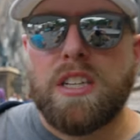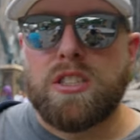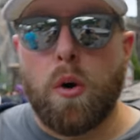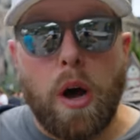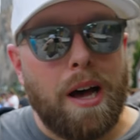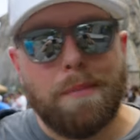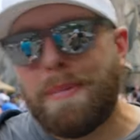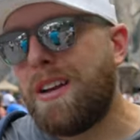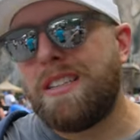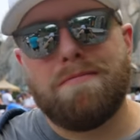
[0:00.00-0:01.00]
So
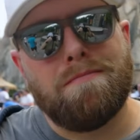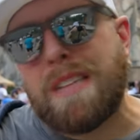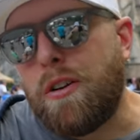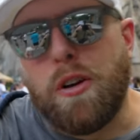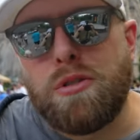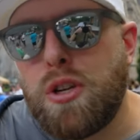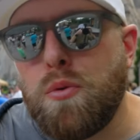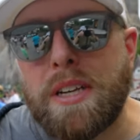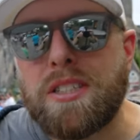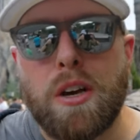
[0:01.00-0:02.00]
about a I don't know, two
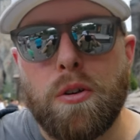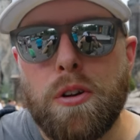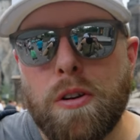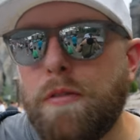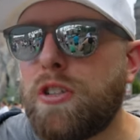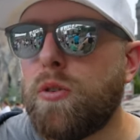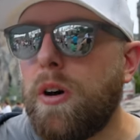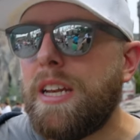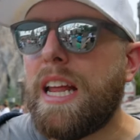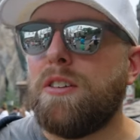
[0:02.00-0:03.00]
weeks ago,
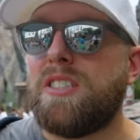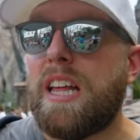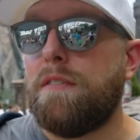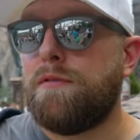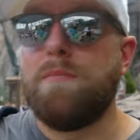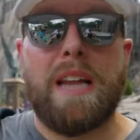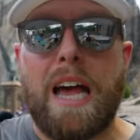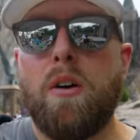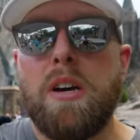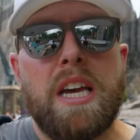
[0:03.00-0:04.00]
Universal announced that from
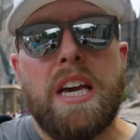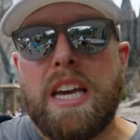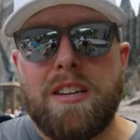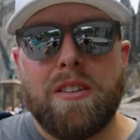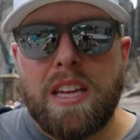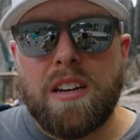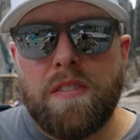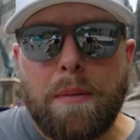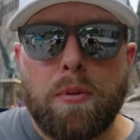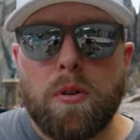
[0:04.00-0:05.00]
now until the end of
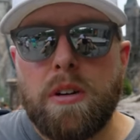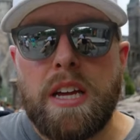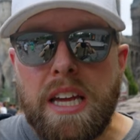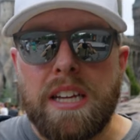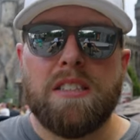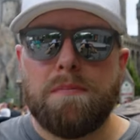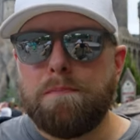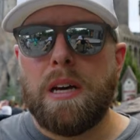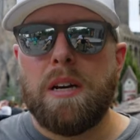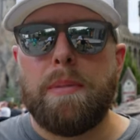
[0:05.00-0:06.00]
April is
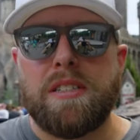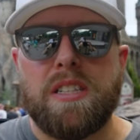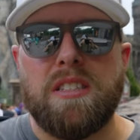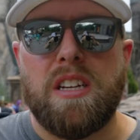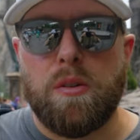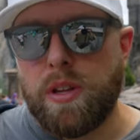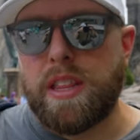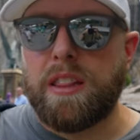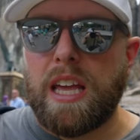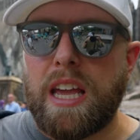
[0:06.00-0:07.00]
butterbeer season. And with
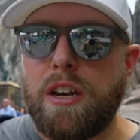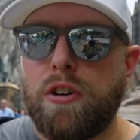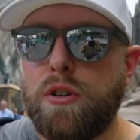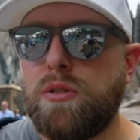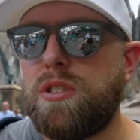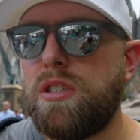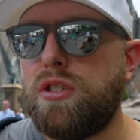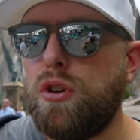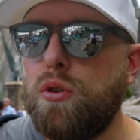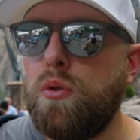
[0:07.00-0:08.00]
that, they introduced
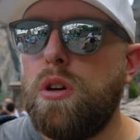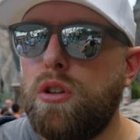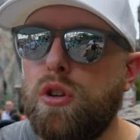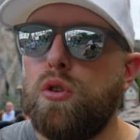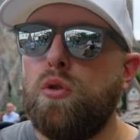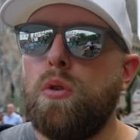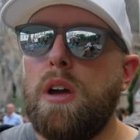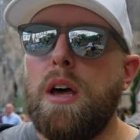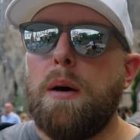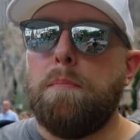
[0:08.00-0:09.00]
two new
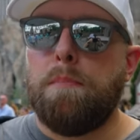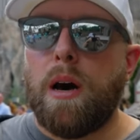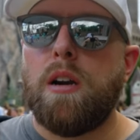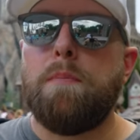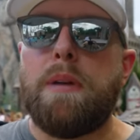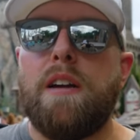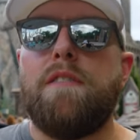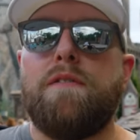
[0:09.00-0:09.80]
butterbeer